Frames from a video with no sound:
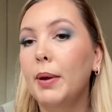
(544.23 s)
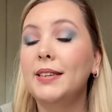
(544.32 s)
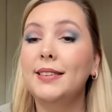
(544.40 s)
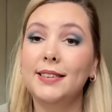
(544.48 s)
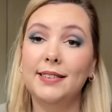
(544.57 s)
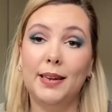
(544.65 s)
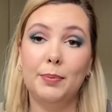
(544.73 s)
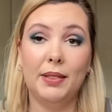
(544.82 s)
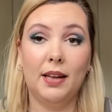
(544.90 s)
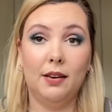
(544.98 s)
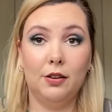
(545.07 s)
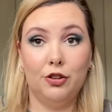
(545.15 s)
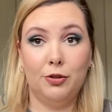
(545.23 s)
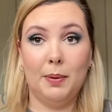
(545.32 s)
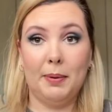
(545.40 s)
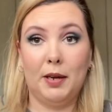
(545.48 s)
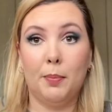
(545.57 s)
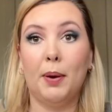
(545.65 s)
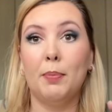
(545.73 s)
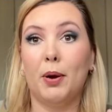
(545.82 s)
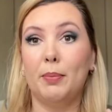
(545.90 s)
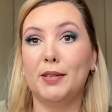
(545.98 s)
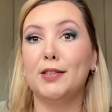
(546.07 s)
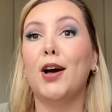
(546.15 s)
didn't take me that long to do my makeup, I promise.
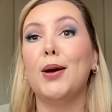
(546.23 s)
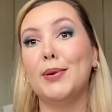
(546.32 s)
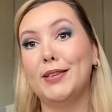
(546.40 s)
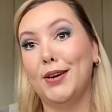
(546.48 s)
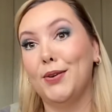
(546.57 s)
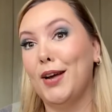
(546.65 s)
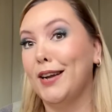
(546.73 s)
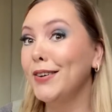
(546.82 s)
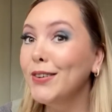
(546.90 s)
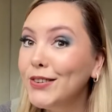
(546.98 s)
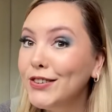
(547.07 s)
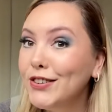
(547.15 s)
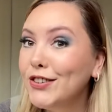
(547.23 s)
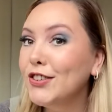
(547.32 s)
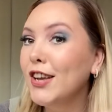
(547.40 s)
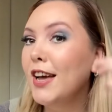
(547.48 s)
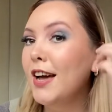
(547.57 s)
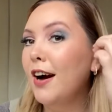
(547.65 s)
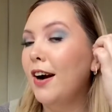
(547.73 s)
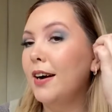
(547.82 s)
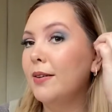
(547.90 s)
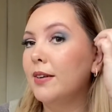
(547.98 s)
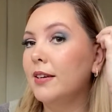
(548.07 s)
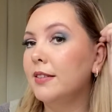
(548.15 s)
I went down and had lunch. I
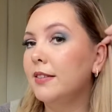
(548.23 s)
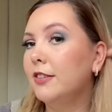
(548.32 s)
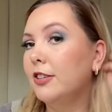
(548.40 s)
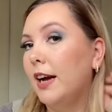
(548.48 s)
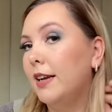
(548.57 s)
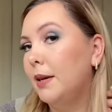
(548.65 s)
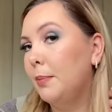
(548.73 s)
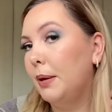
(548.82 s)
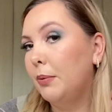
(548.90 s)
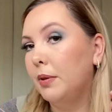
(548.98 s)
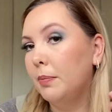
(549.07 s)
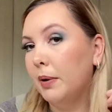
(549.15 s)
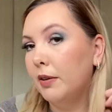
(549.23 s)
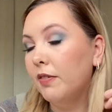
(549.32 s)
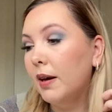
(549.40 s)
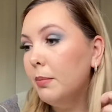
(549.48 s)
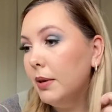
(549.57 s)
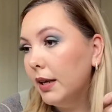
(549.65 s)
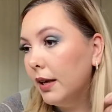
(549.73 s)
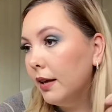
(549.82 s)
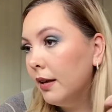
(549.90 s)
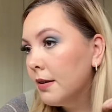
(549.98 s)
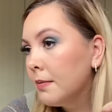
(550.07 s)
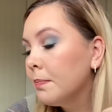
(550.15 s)
was chatting a bit with my family.
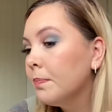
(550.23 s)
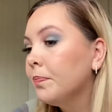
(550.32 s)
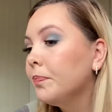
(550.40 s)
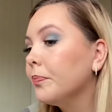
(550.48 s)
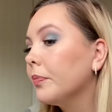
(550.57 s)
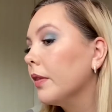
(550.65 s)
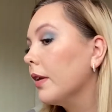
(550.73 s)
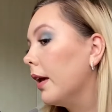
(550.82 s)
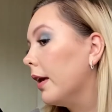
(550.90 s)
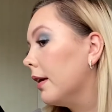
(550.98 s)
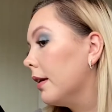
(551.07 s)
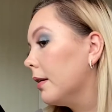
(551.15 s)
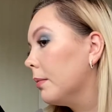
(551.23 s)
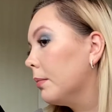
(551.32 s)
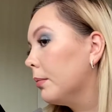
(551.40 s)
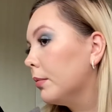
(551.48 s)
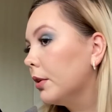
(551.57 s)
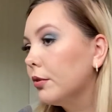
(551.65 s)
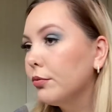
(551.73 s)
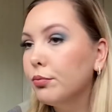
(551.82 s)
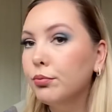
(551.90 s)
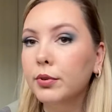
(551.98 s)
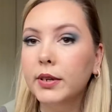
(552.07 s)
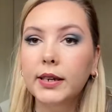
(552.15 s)
But it's
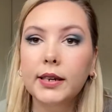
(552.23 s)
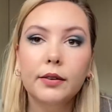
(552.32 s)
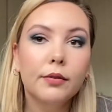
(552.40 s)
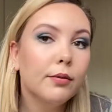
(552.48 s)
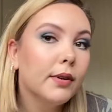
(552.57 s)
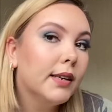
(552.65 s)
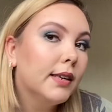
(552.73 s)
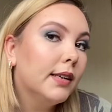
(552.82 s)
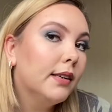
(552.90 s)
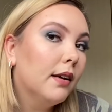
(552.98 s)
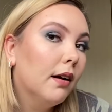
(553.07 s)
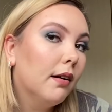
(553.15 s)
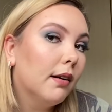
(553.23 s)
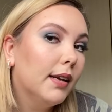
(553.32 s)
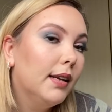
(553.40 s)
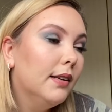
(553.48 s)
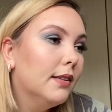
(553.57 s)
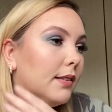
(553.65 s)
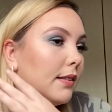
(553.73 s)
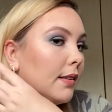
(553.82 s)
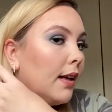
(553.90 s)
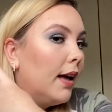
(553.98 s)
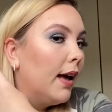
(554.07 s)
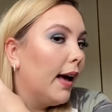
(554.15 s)
really nice.
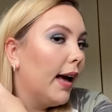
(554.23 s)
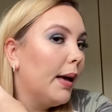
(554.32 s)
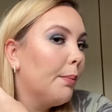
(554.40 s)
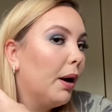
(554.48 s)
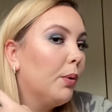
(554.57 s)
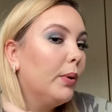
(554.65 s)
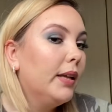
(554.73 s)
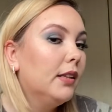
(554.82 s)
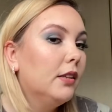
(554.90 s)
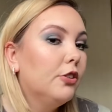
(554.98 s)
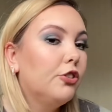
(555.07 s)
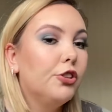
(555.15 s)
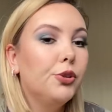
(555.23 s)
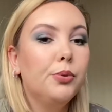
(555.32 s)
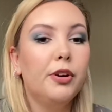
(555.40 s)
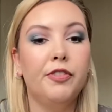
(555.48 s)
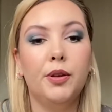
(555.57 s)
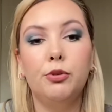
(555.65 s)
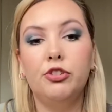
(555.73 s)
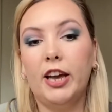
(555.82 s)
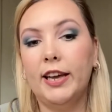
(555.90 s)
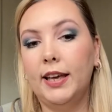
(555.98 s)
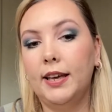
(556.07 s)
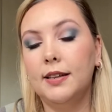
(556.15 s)
I will do a few
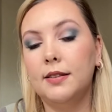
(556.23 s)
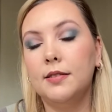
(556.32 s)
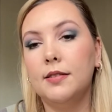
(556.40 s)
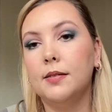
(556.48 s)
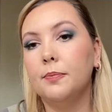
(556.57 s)
check-ins